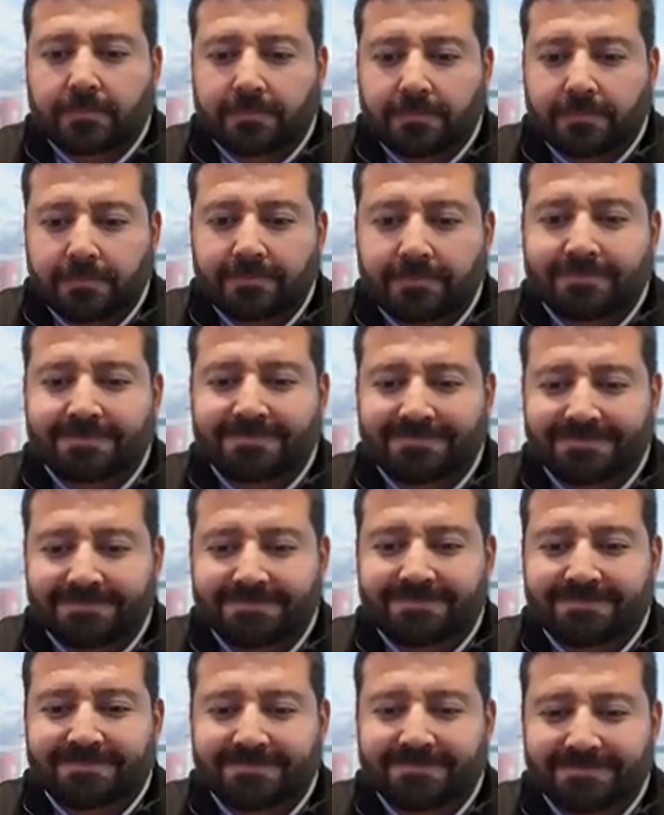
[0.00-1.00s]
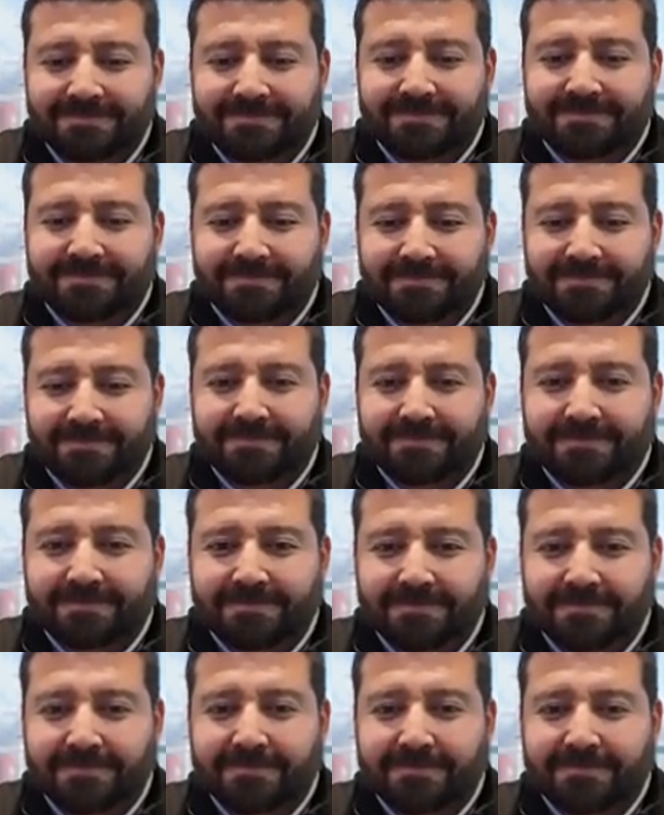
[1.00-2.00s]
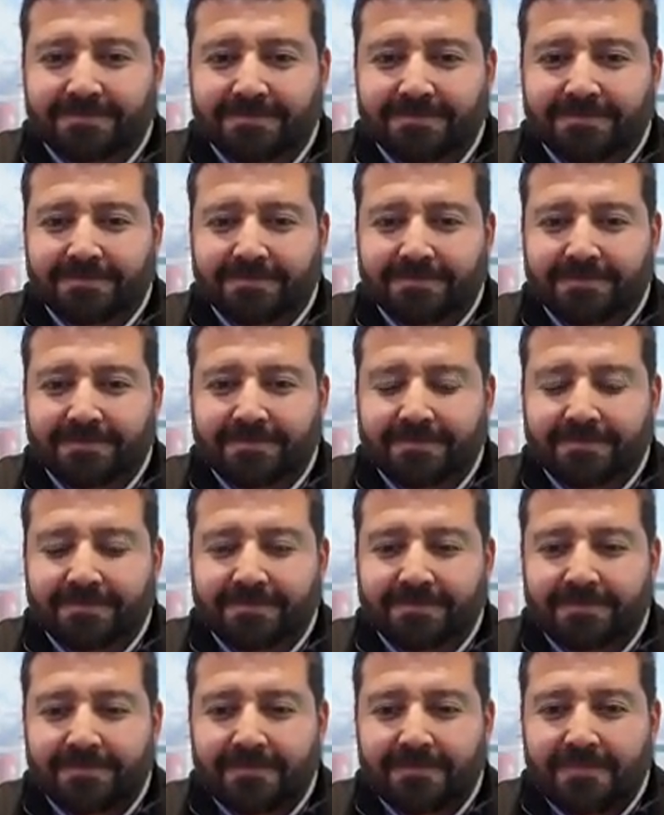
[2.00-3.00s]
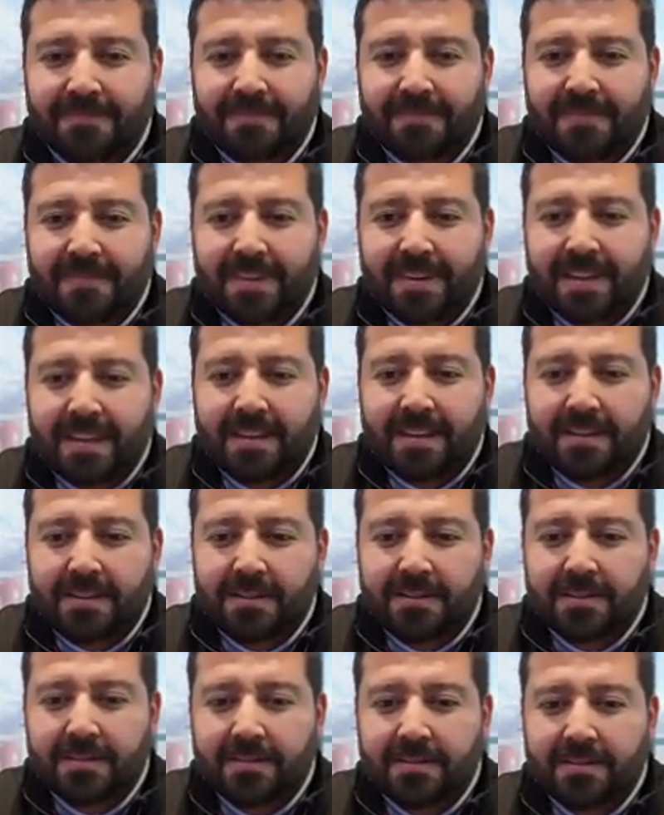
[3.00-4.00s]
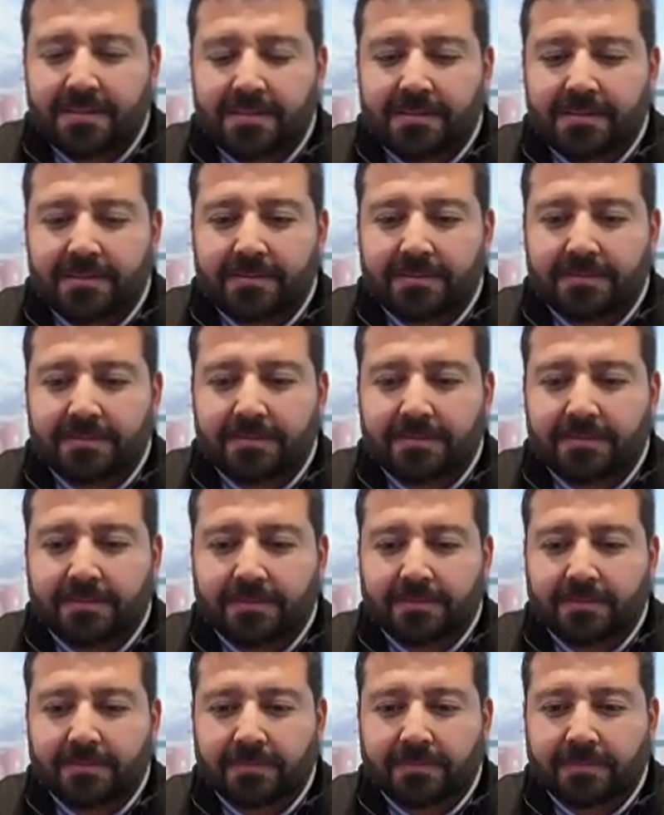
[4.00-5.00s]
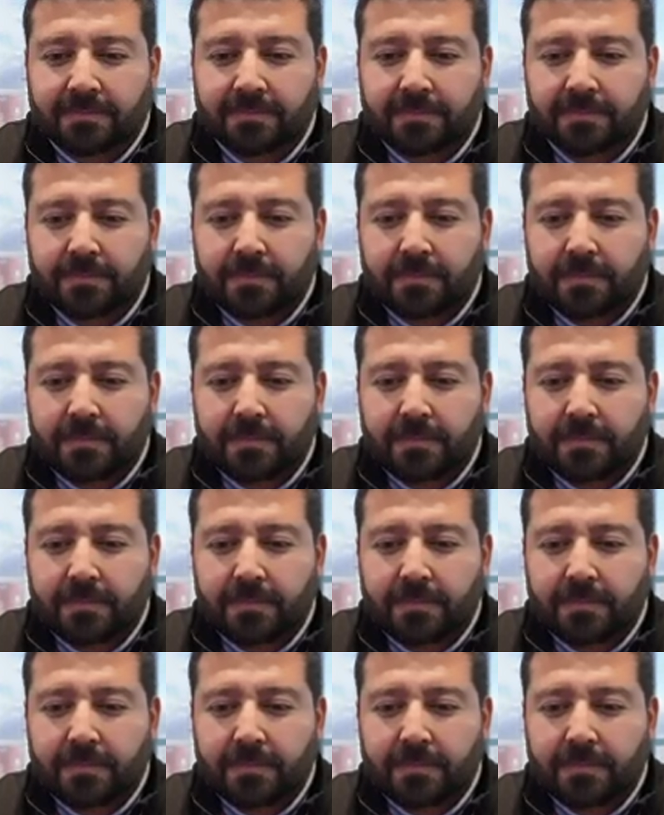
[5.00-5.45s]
(not speaking)